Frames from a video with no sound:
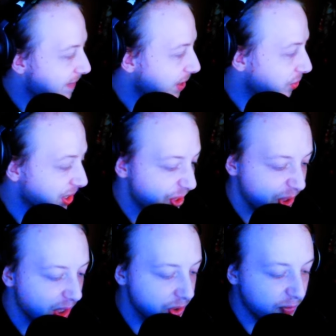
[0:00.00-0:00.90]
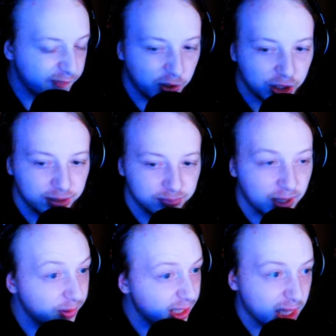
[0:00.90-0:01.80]
How to rate this gun so far?
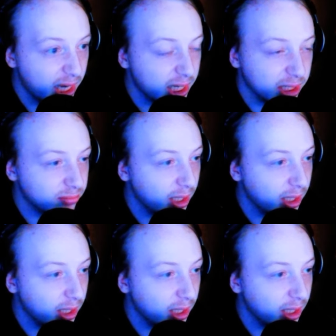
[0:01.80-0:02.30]
I'm really liking it.